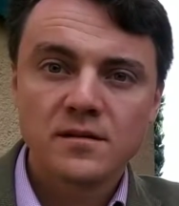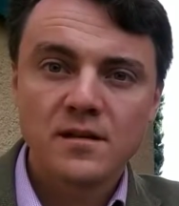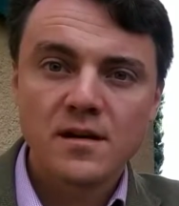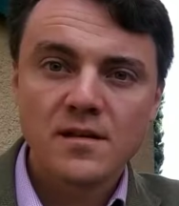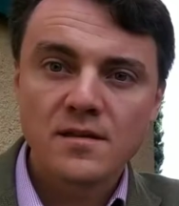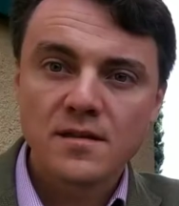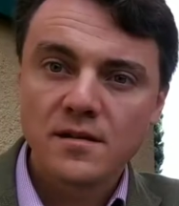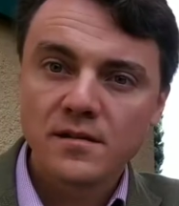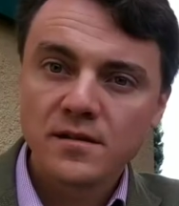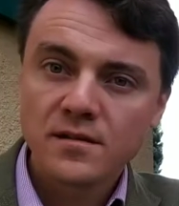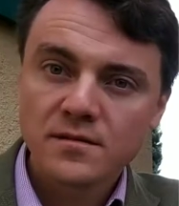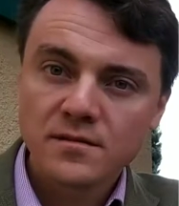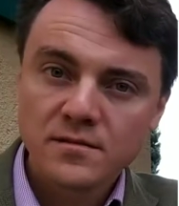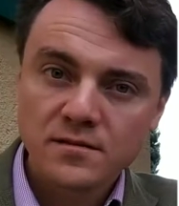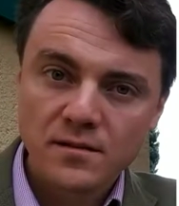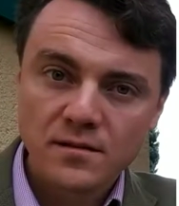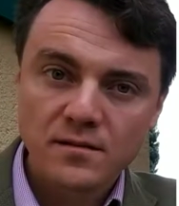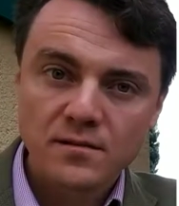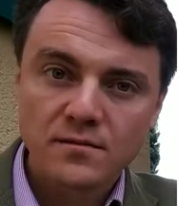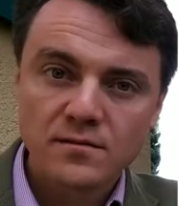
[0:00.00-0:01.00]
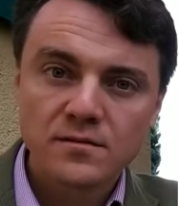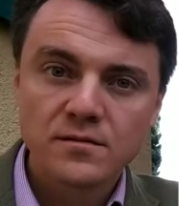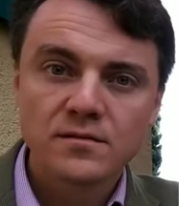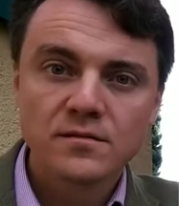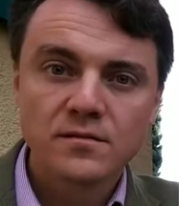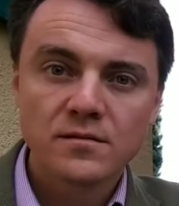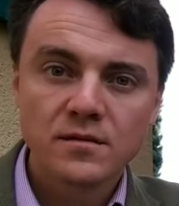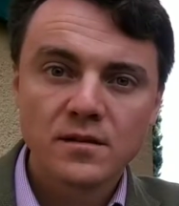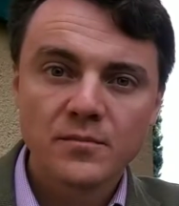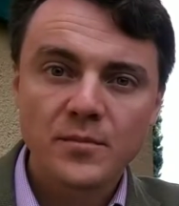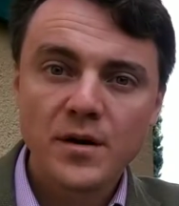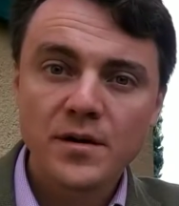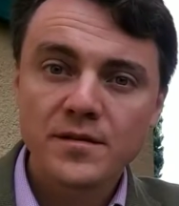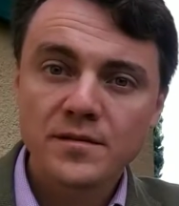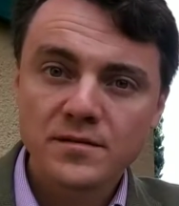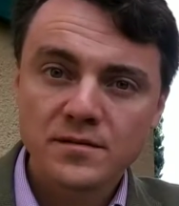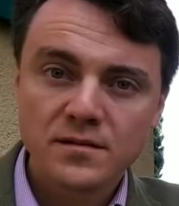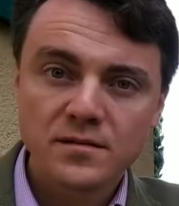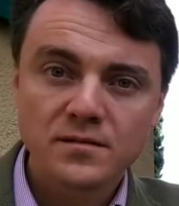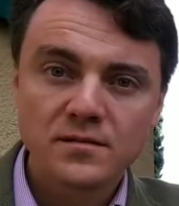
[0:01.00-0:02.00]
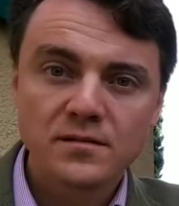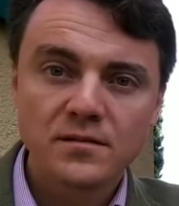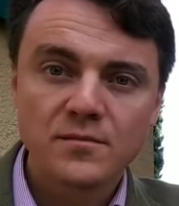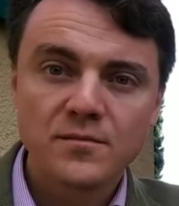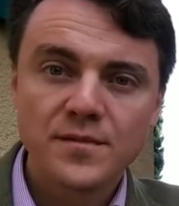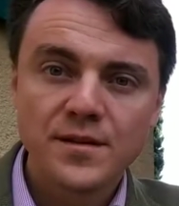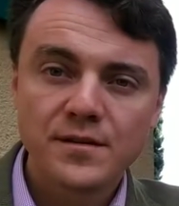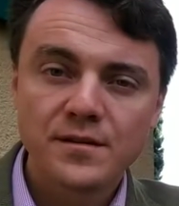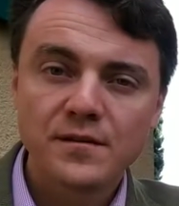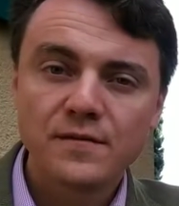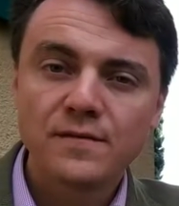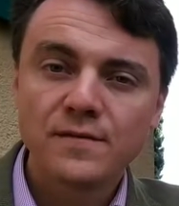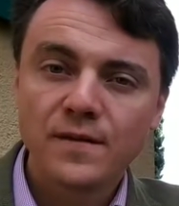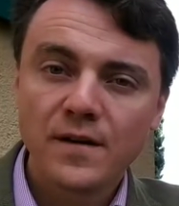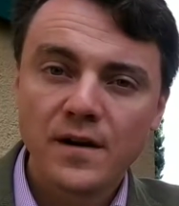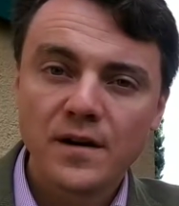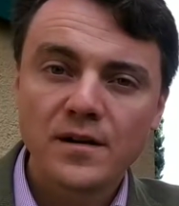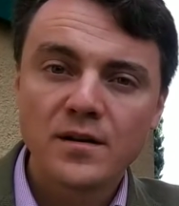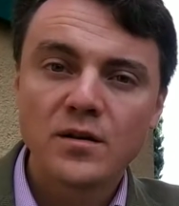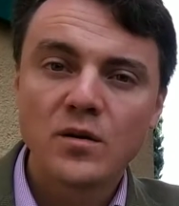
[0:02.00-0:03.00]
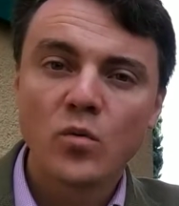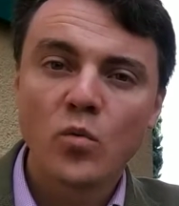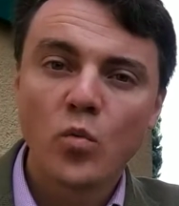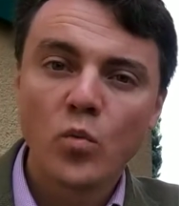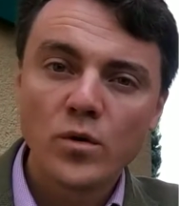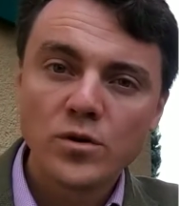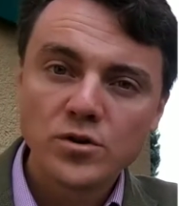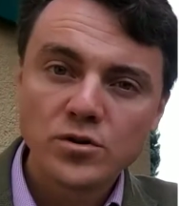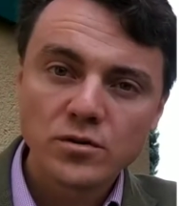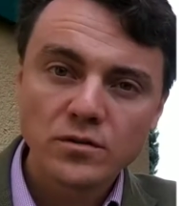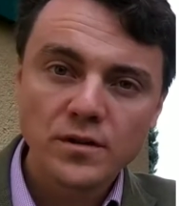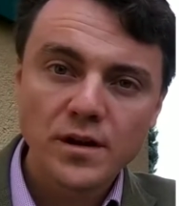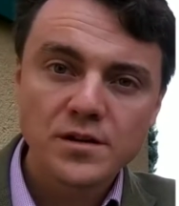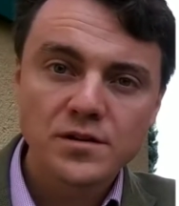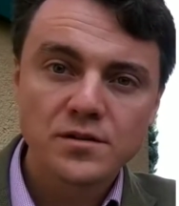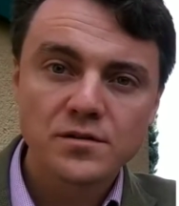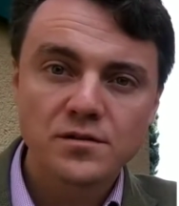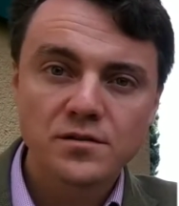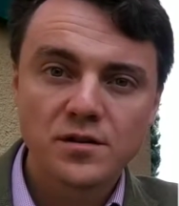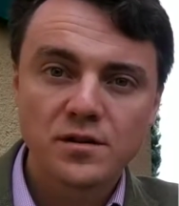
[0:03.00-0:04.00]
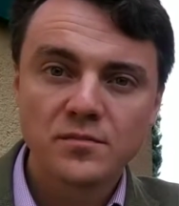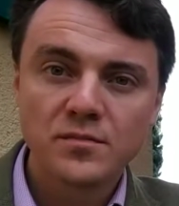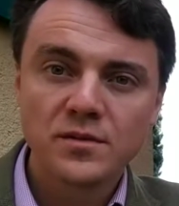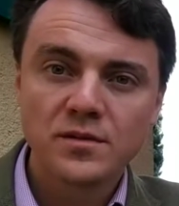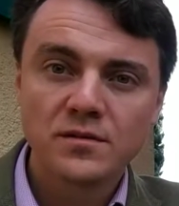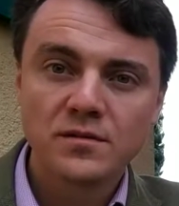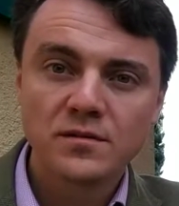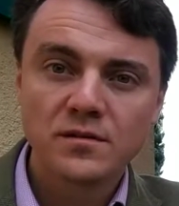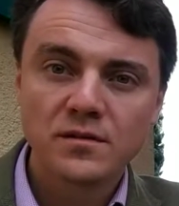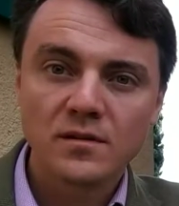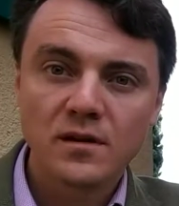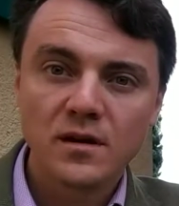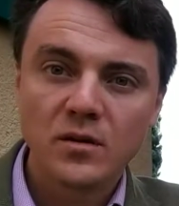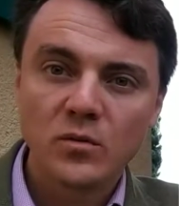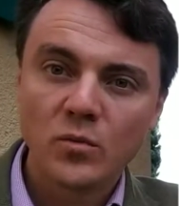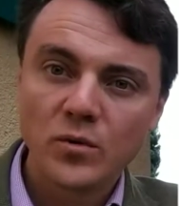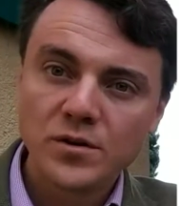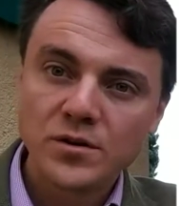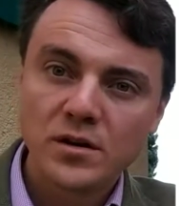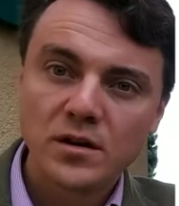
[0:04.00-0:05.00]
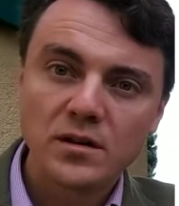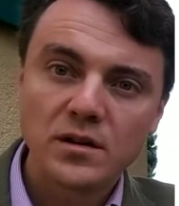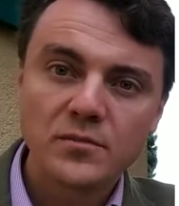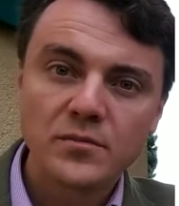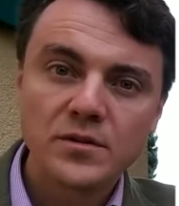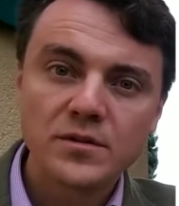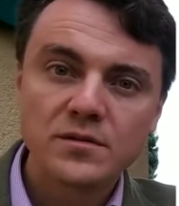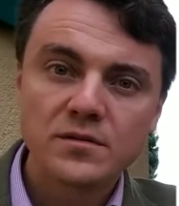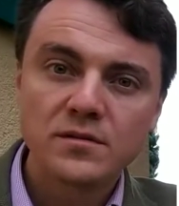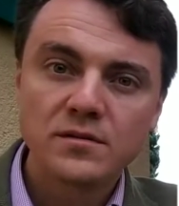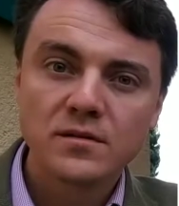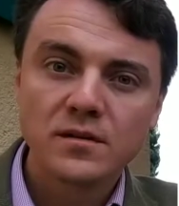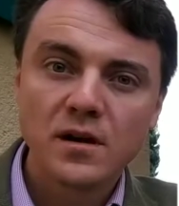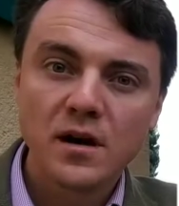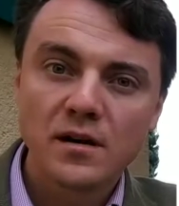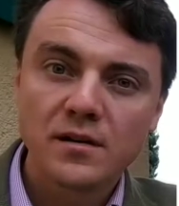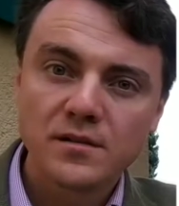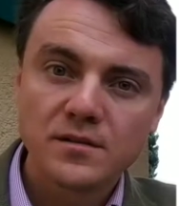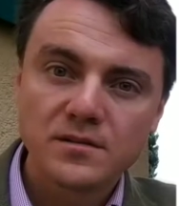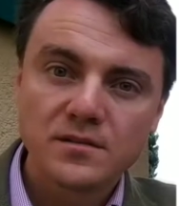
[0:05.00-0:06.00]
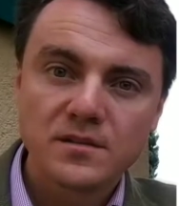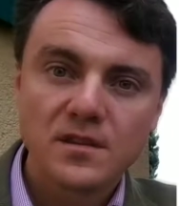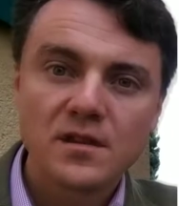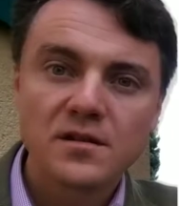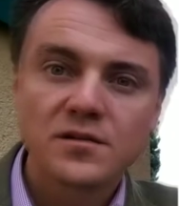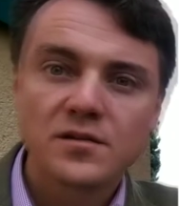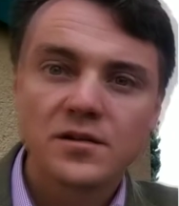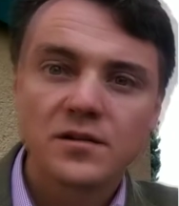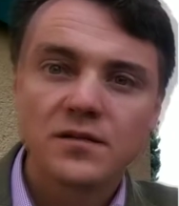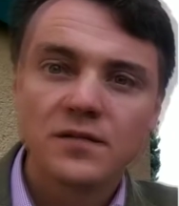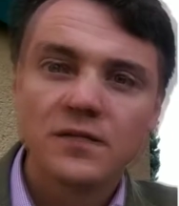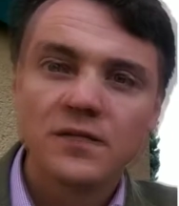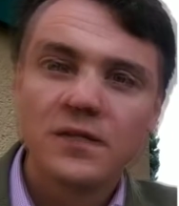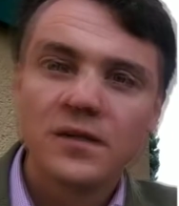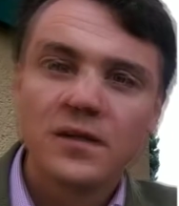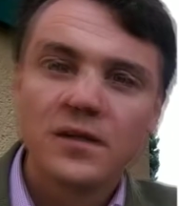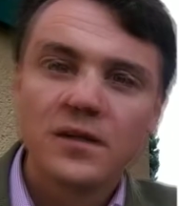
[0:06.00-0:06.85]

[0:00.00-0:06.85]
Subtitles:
and their concerns about the system that define which relationships and which elements are essential.